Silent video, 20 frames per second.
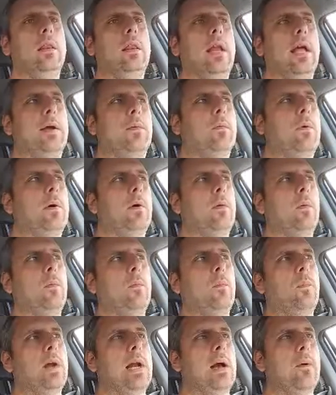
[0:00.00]
like
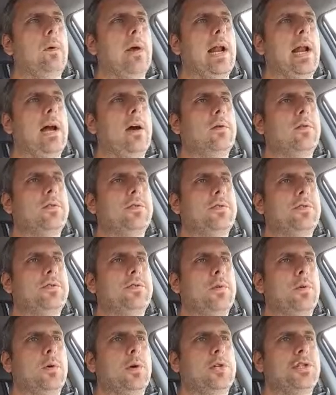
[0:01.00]
when I went out
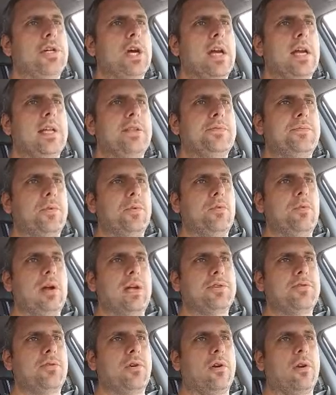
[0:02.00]
to a Chinese food
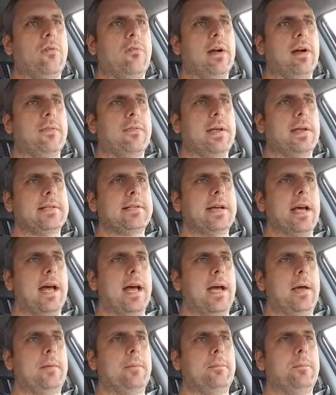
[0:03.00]
restaurant around that
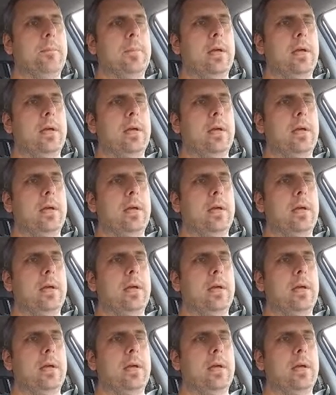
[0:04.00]
time,